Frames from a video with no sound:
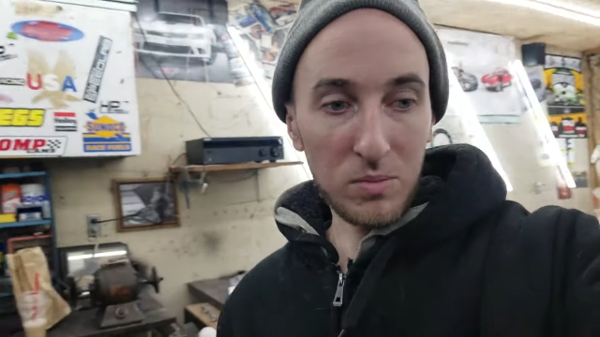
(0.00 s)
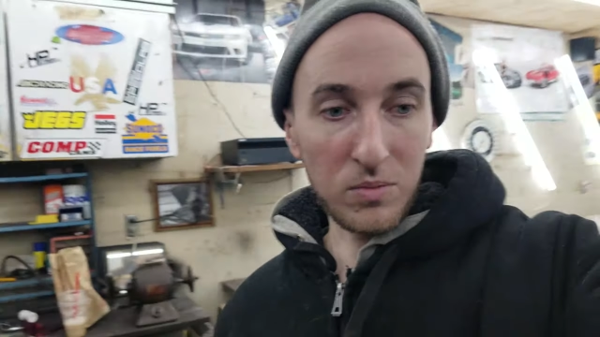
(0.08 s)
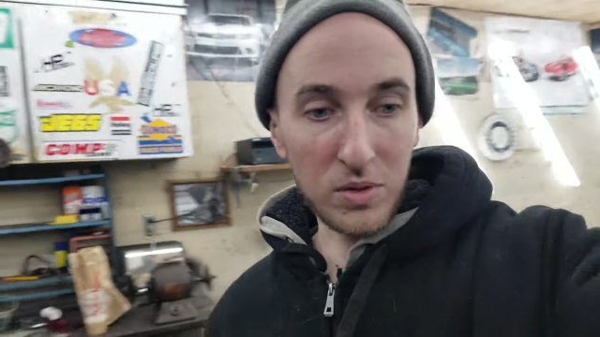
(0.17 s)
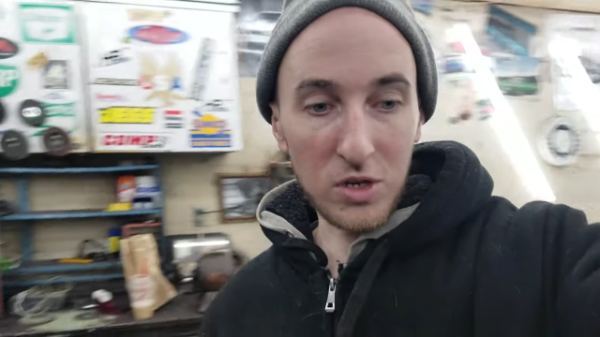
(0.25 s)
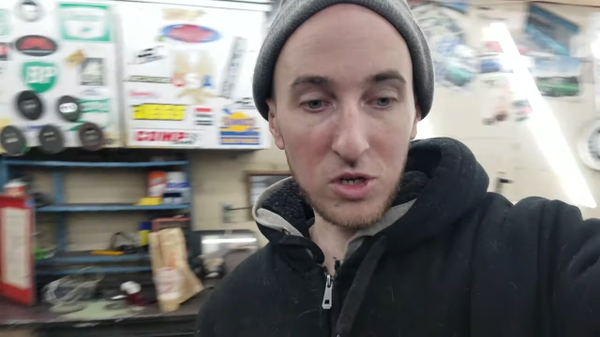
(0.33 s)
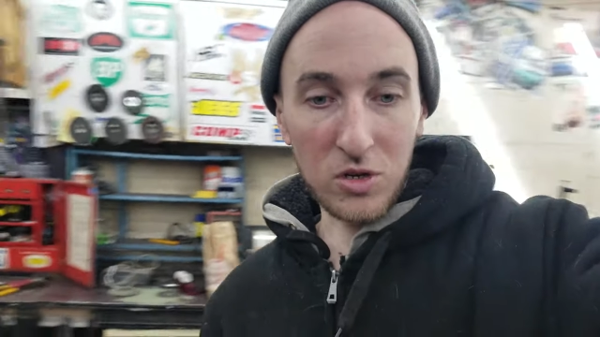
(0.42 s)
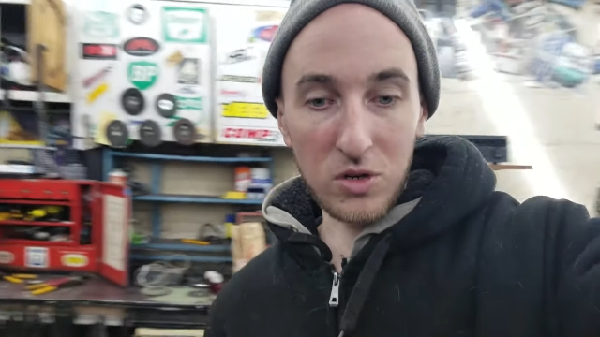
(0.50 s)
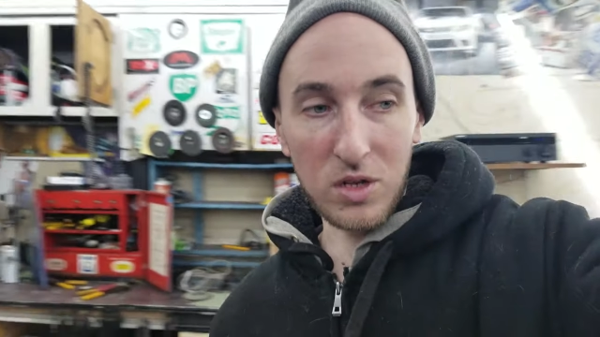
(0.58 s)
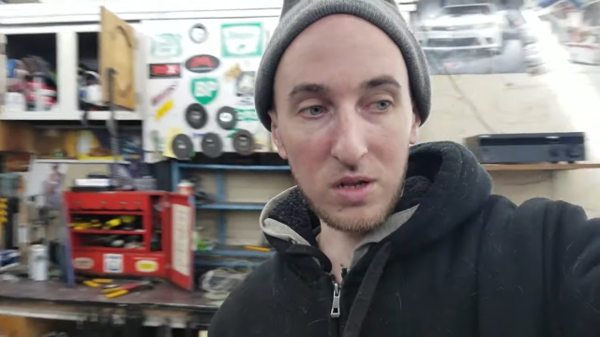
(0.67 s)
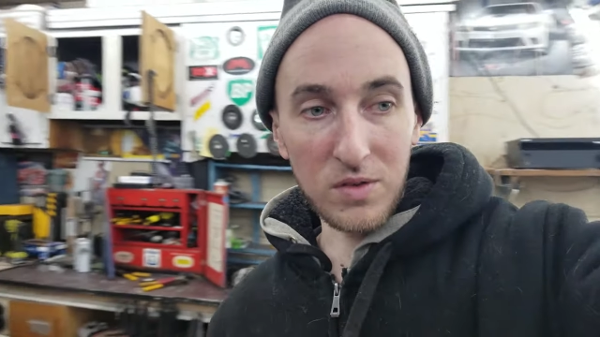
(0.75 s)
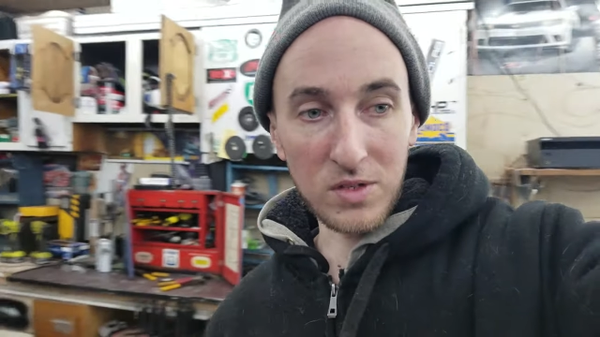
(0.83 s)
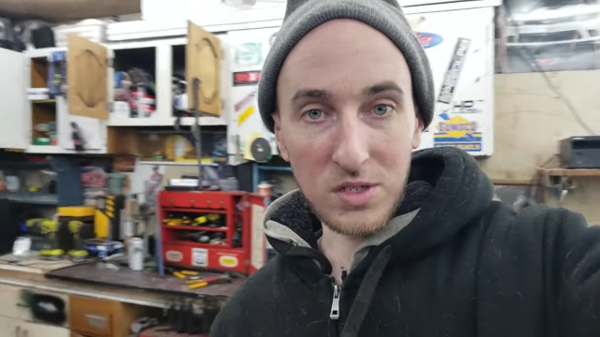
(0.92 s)
Be sure to
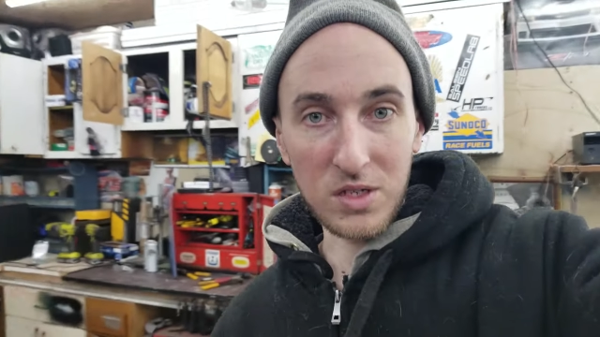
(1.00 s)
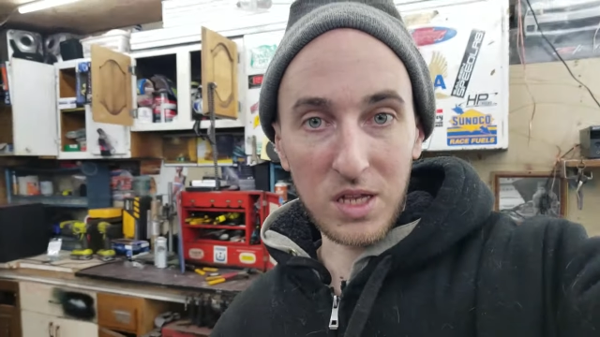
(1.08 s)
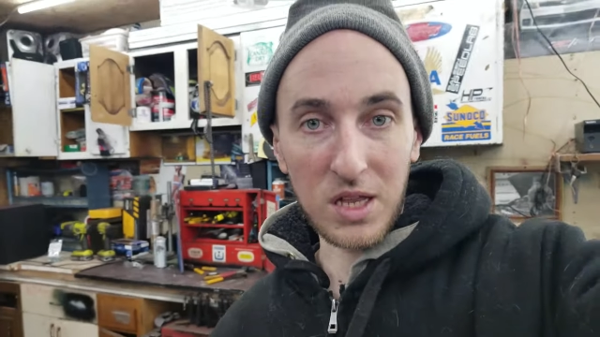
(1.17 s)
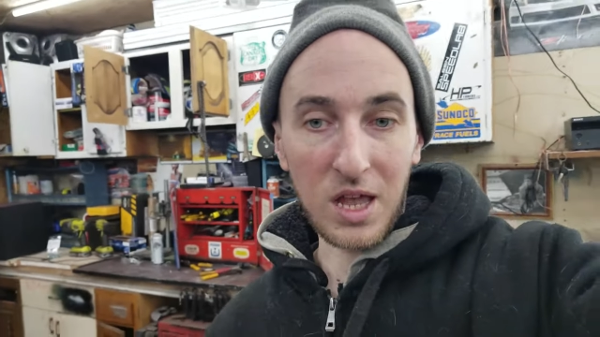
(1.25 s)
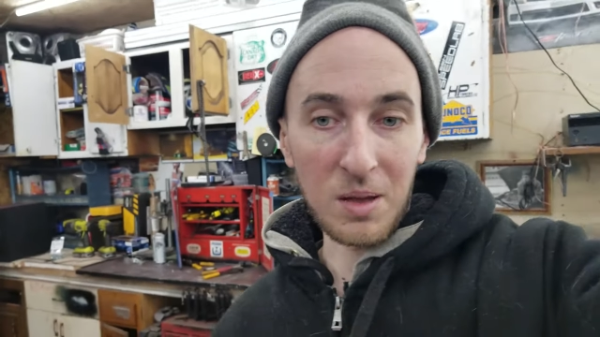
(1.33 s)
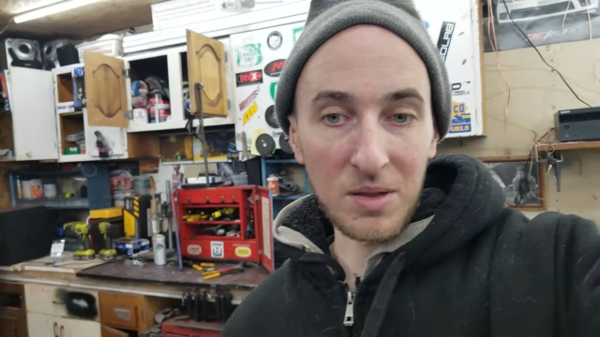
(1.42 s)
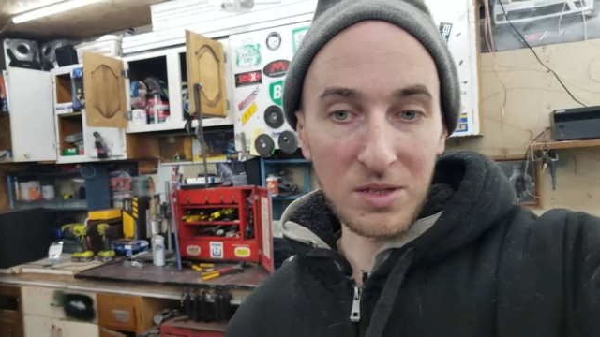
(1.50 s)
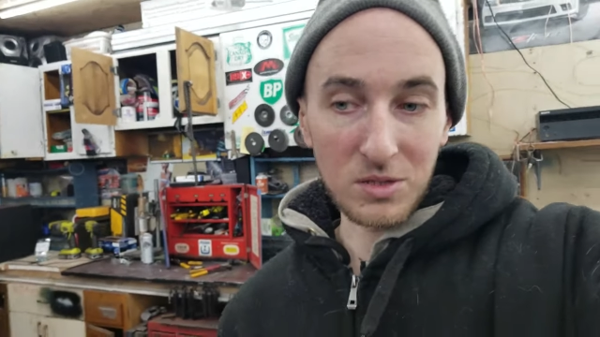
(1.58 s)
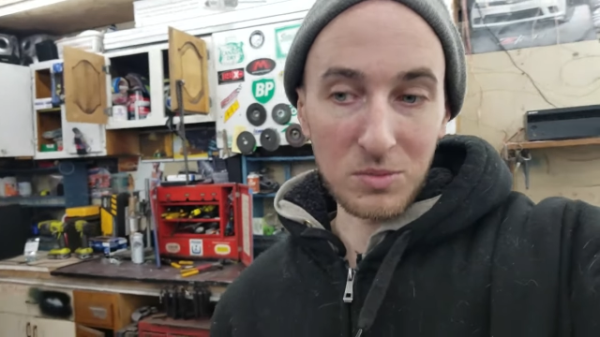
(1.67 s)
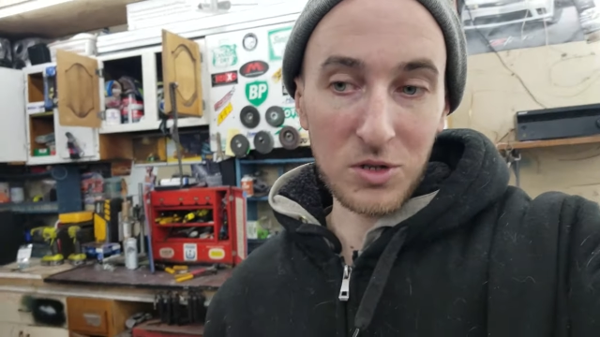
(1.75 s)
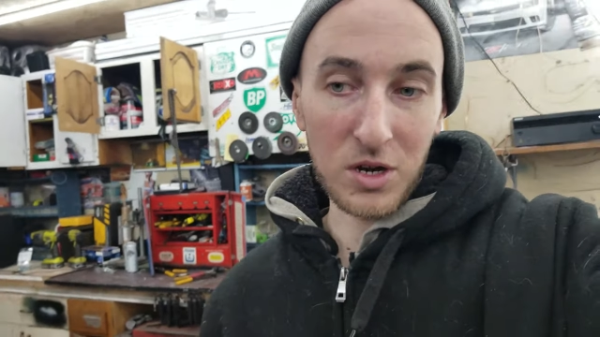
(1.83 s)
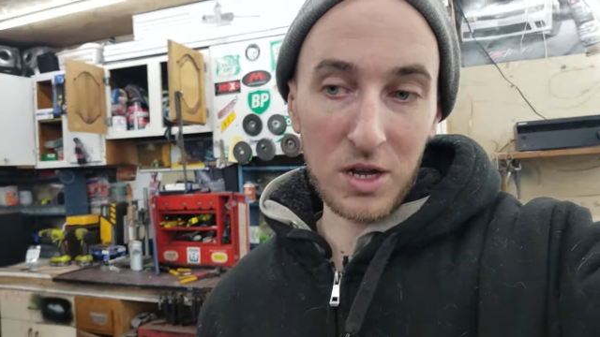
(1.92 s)
give us a like, comment,
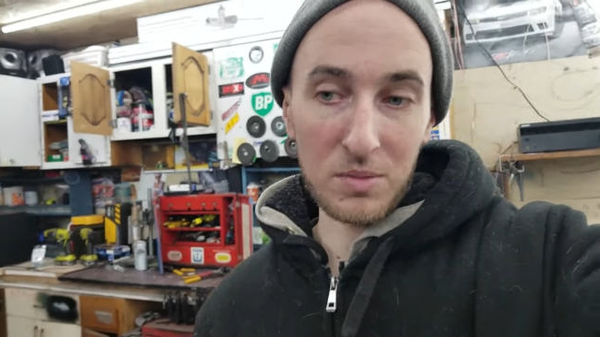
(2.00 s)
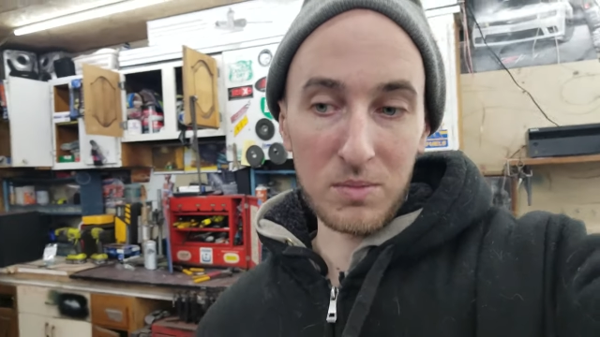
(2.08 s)
subscribe,